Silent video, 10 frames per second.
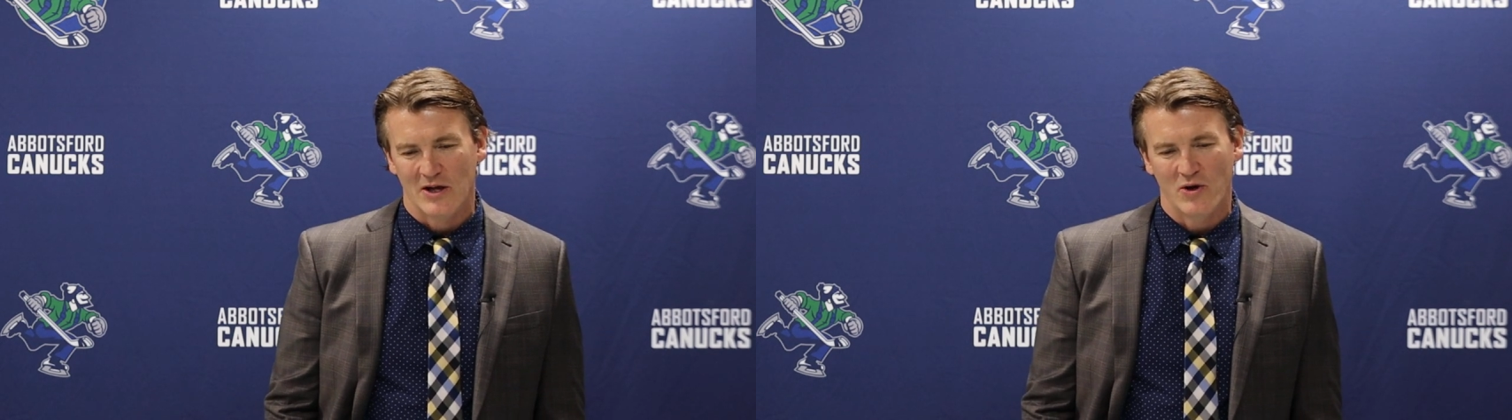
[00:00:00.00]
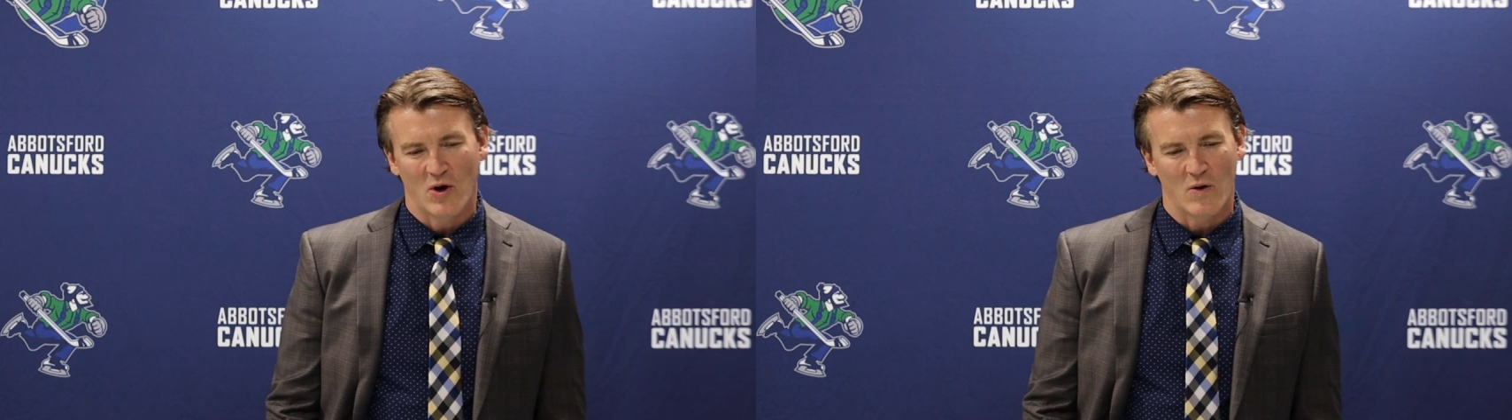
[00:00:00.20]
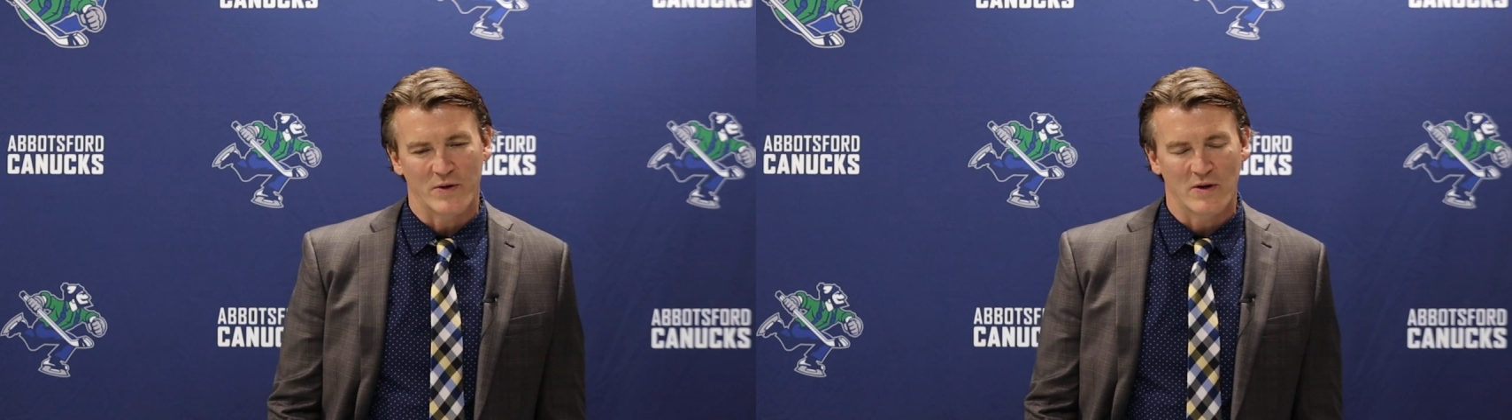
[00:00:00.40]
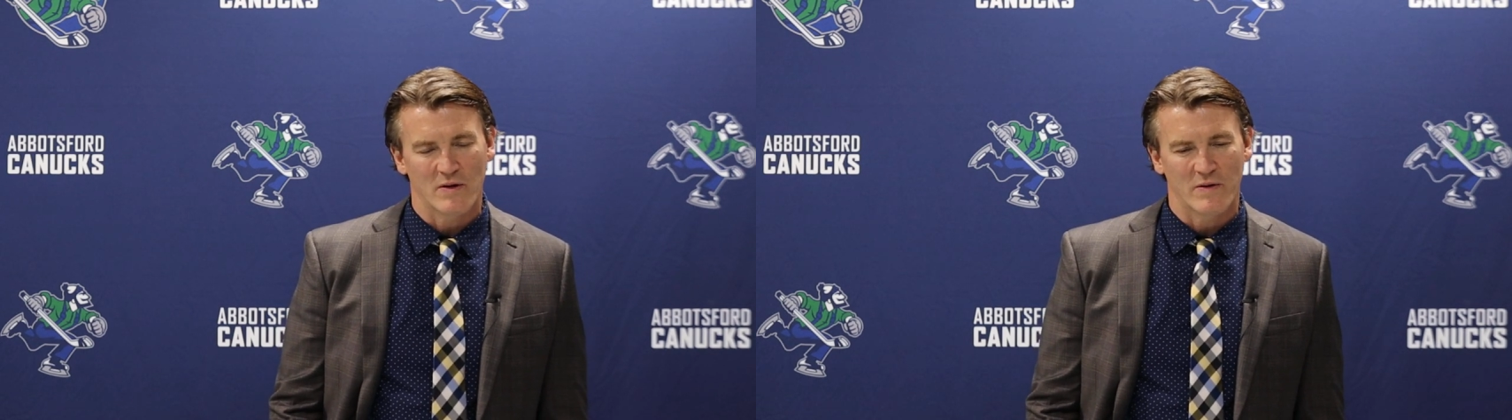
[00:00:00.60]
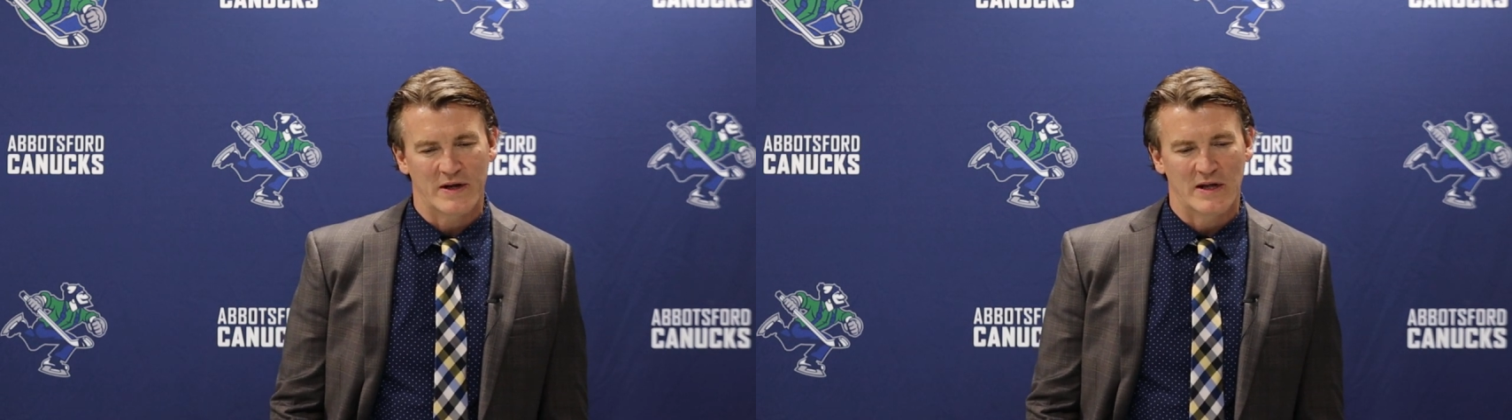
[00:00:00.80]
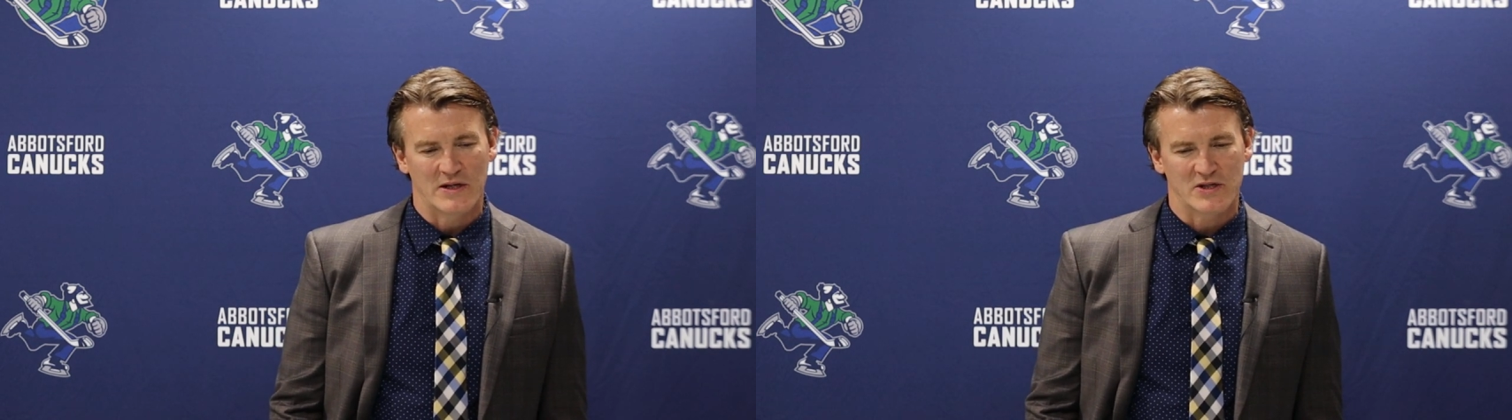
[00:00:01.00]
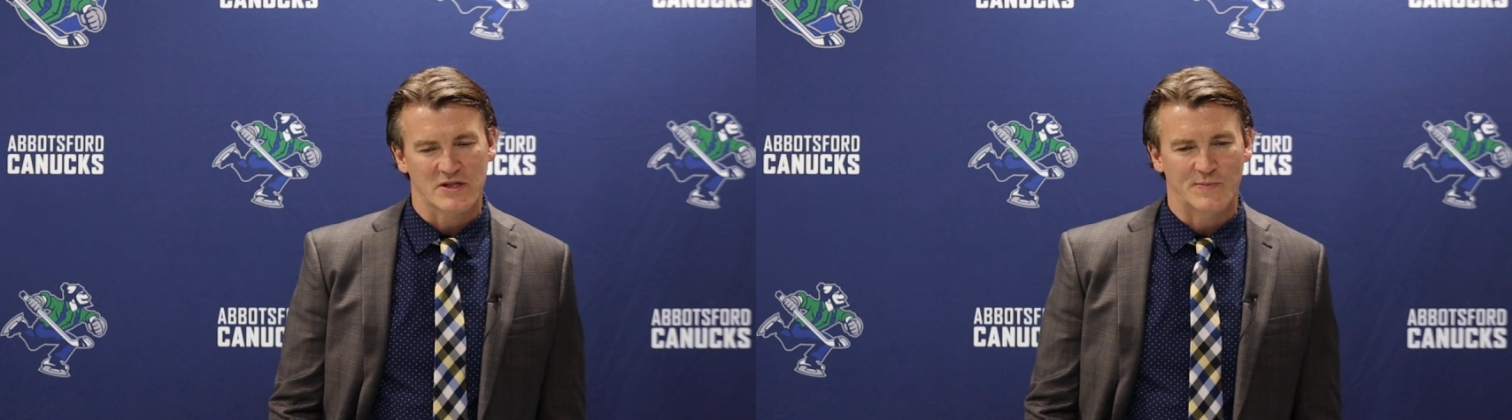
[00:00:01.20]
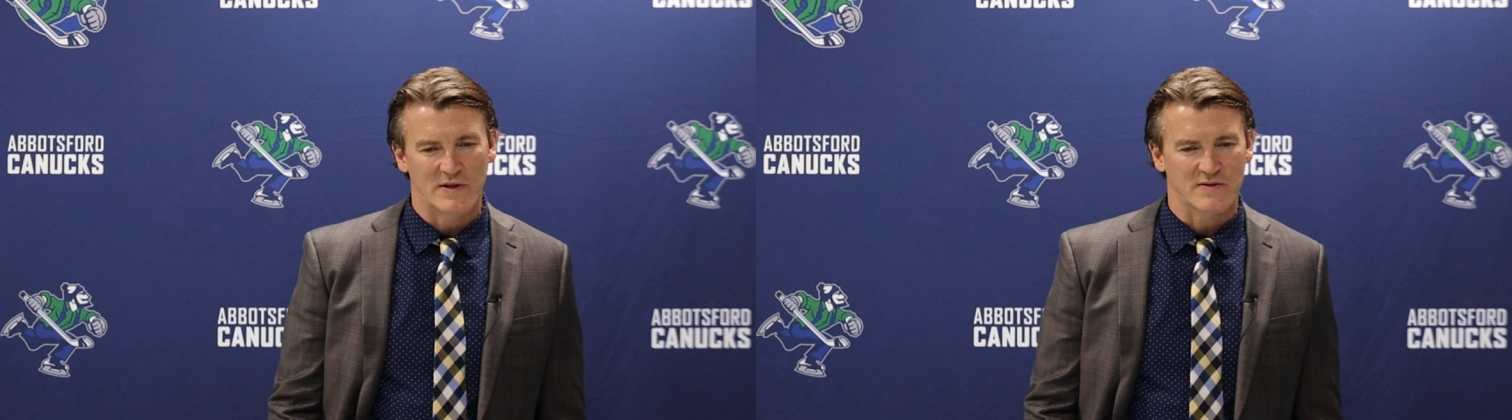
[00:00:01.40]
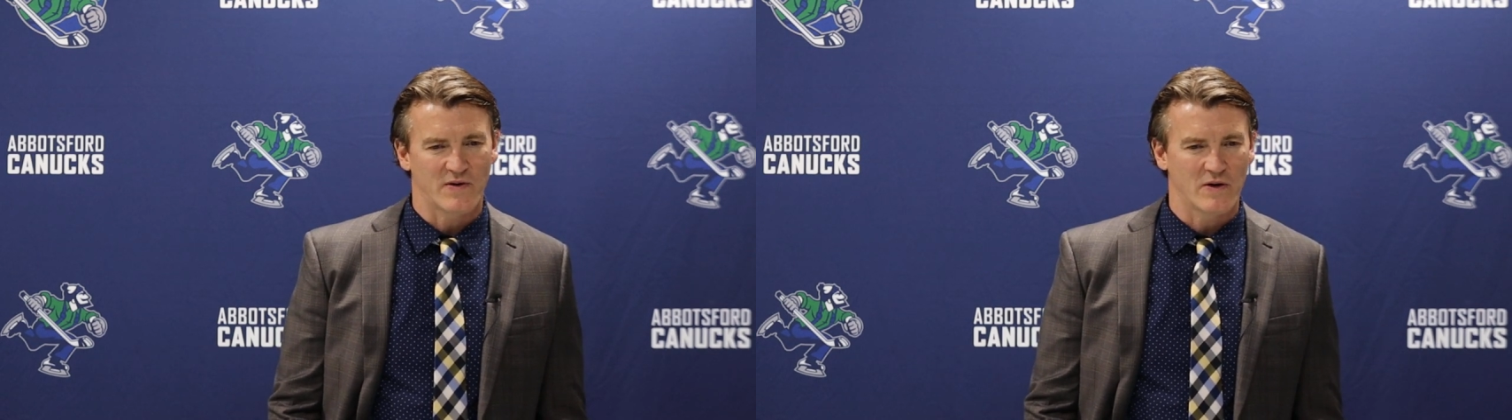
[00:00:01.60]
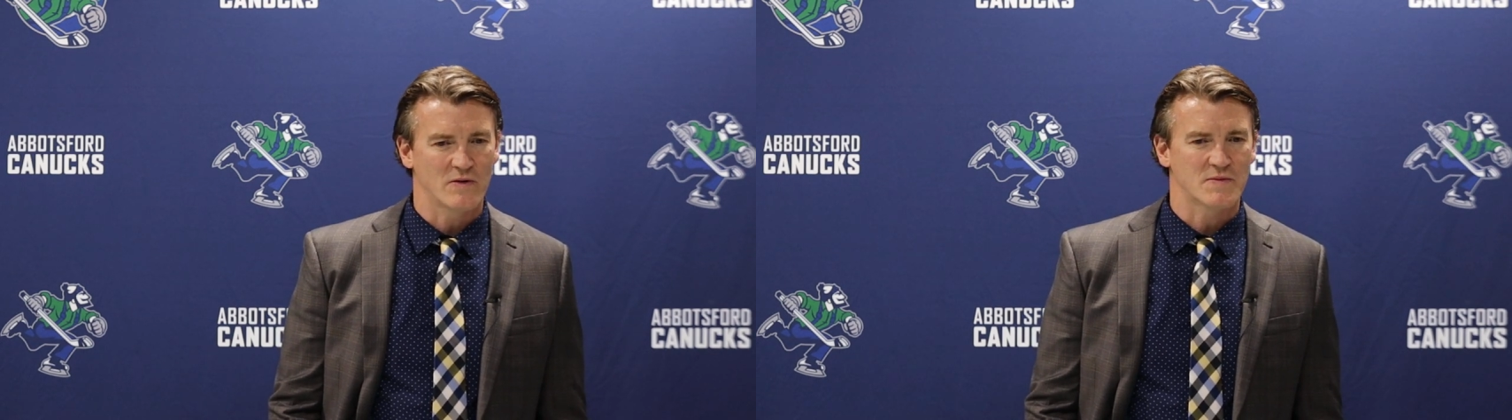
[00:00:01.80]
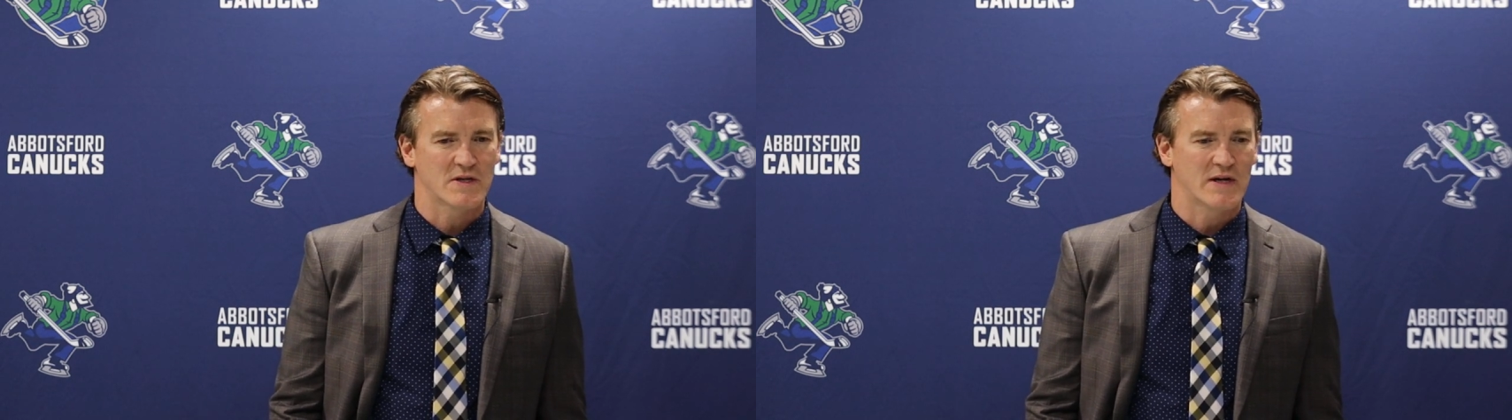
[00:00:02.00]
no, you know what, it just speaks volumes.